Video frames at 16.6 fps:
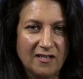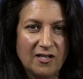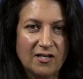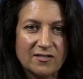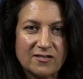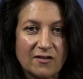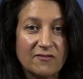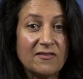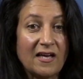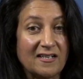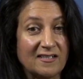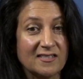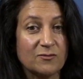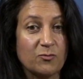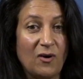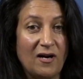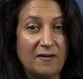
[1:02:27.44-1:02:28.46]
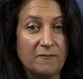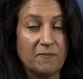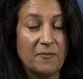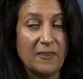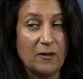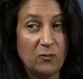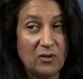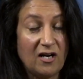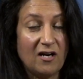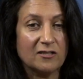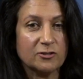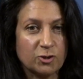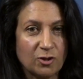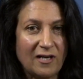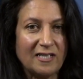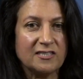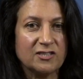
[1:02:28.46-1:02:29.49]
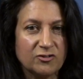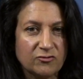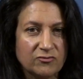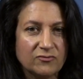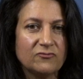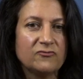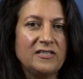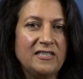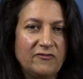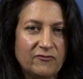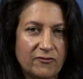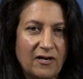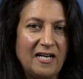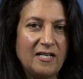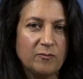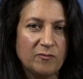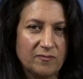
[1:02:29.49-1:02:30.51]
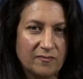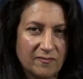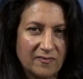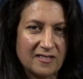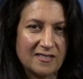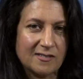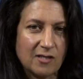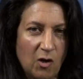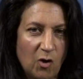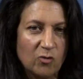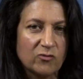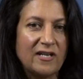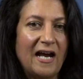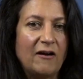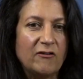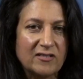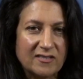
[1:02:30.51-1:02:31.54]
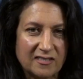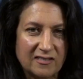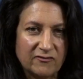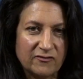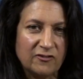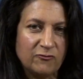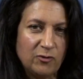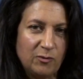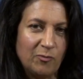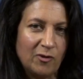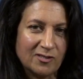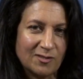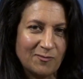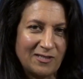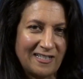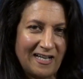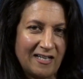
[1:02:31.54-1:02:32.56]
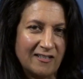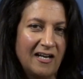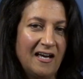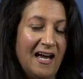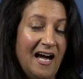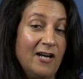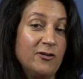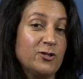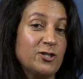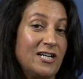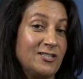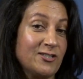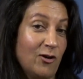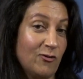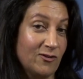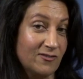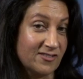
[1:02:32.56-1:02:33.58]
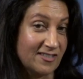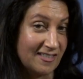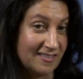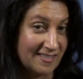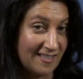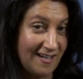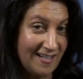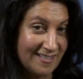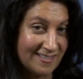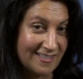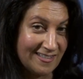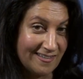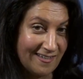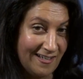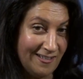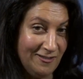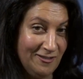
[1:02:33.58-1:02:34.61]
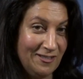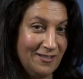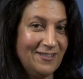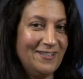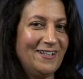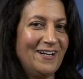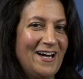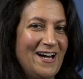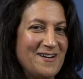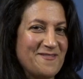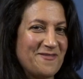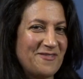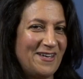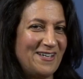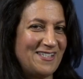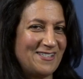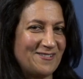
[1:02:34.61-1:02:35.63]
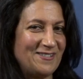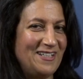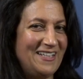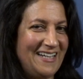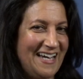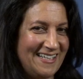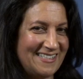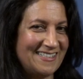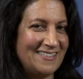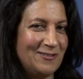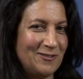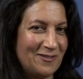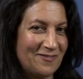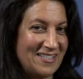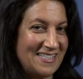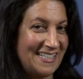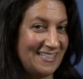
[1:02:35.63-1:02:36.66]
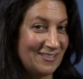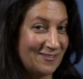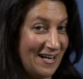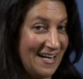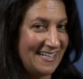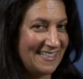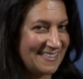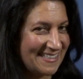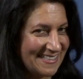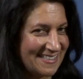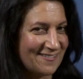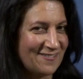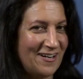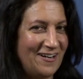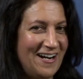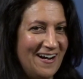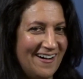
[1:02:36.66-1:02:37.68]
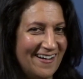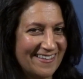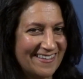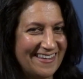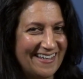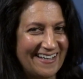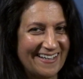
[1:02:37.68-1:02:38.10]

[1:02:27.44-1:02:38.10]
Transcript: So that is why we are trying to reframe this whole narrative, if we possibly can. How you change the whole of society, though, that is really has all of this ingrained is a very hard thing.